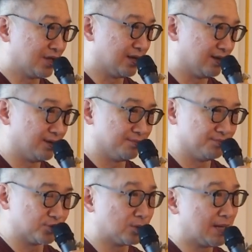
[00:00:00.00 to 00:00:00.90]

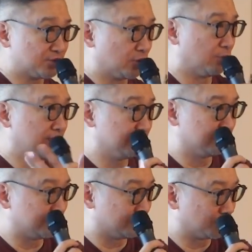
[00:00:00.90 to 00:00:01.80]
Um, so I'm actually going
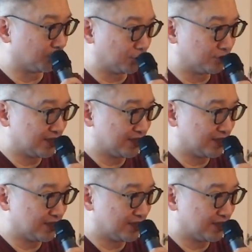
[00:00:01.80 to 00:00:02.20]
to Tokyo